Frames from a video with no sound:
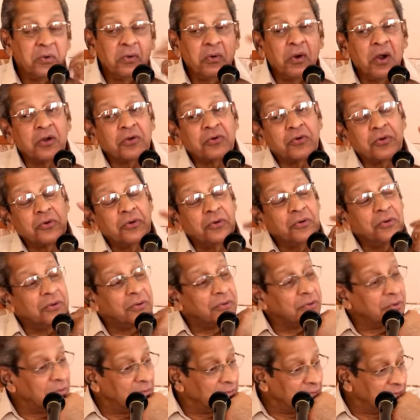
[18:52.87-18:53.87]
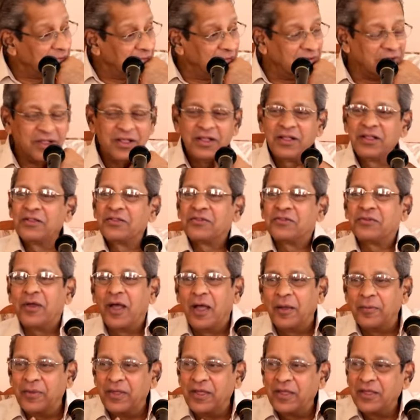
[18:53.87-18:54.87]
What to do?
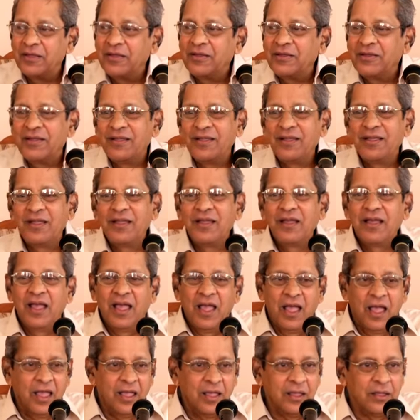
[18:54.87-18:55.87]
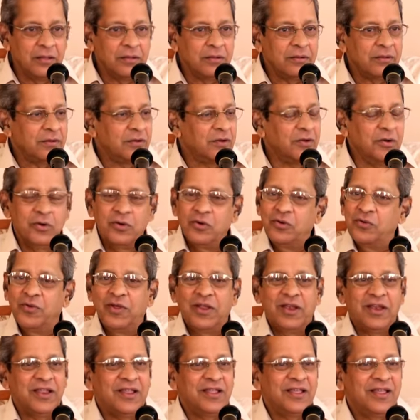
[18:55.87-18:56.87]
Swami, hey, don't
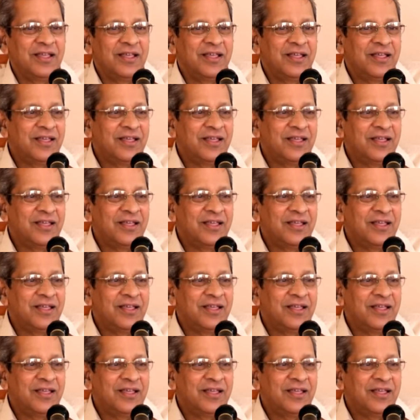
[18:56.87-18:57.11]
worry.